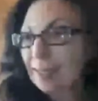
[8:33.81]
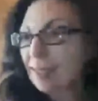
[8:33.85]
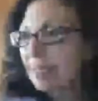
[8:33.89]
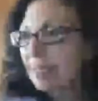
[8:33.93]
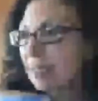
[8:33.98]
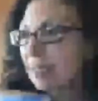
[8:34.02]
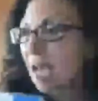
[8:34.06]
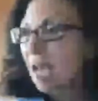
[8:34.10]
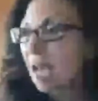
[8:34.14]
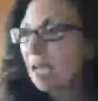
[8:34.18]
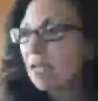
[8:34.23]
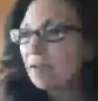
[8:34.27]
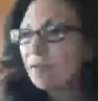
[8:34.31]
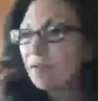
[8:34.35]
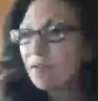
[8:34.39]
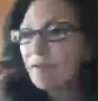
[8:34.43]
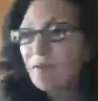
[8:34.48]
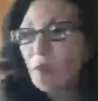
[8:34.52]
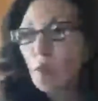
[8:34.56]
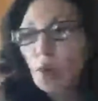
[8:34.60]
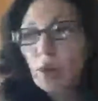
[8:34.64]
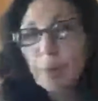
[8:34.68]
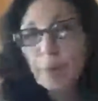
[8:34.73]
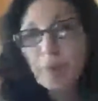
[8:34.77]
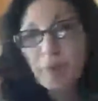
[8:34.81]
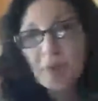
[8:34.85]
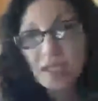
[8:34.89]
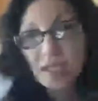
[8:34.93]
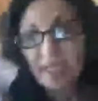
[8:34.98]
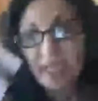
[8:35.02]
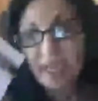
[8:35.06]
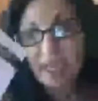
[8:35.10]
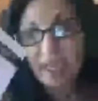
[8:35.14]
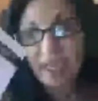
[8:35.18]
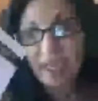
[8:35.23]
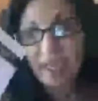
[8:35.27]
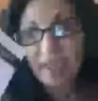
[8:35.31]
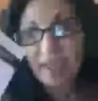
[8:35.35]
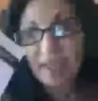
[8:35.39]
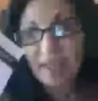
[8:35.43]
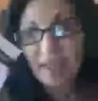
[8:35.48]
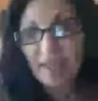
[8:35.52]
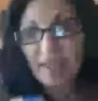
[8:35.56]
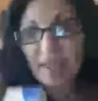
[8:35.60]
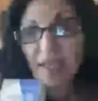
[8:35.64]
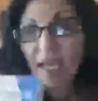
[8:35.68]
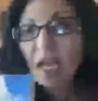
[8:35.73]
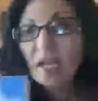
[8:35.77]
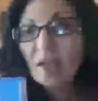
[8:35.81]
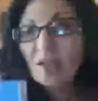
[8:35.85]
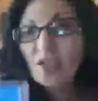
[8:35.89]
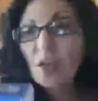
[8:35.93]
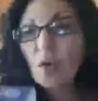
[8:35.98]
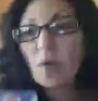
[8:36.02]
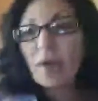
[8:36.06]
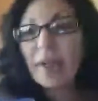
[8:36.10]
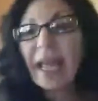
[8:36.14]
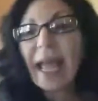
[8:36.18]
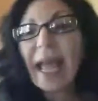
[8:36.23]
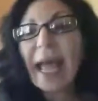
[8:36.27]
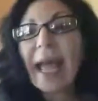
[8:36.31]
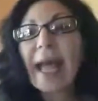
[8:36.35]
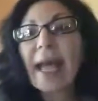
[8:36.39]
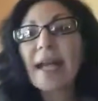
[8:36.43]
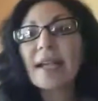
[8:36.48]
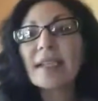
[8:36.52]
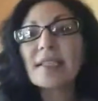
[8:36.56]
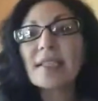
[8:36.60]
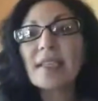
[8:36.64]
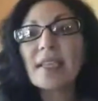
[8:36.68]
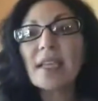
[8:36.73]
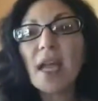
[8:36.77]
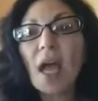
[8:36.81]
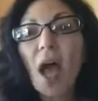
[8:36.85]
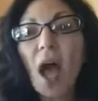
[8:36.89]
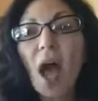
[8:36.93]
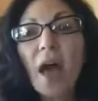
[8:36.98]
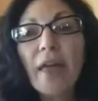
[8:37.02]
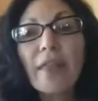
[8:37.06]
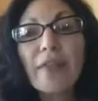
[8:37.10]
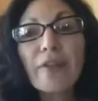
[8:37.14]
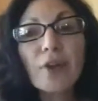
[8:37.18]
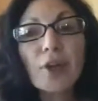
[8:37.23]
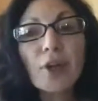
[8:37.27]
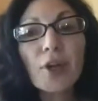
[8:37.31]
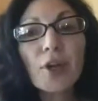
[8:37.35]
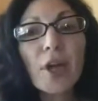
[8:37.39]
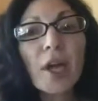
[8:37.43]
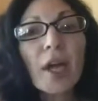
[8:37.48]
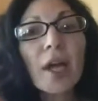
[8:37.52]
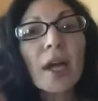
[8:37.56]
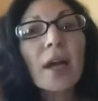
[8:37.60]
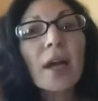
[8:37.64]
not 4% like this. So it has the other